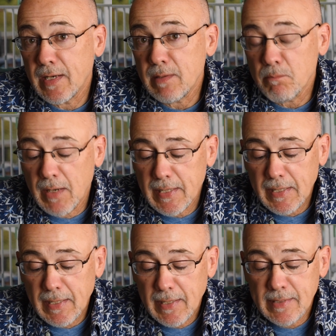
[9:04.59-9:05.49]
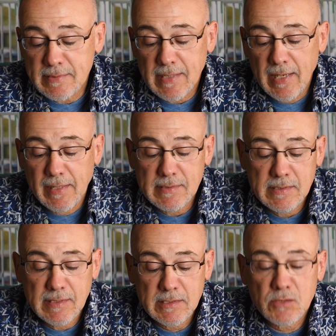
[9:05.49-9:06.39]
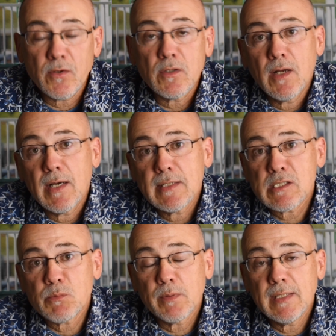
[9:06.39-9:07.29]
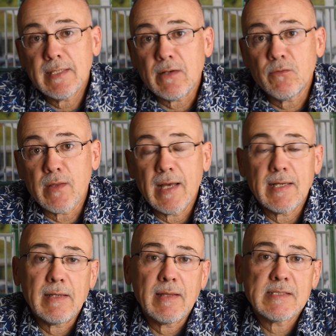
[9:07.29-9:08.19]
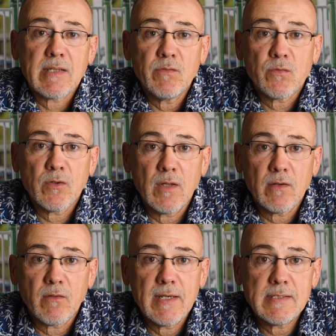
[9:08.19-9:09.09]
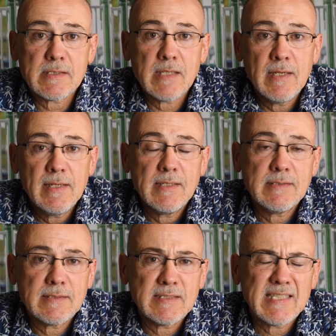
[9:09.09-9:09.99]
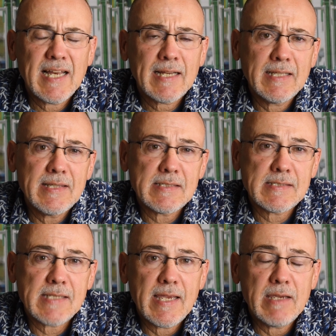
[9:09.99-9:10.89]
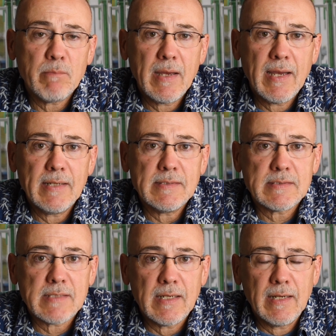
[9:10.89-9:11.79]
that he might is that his 6 furlong split for that 7 furlong race is exactly the same as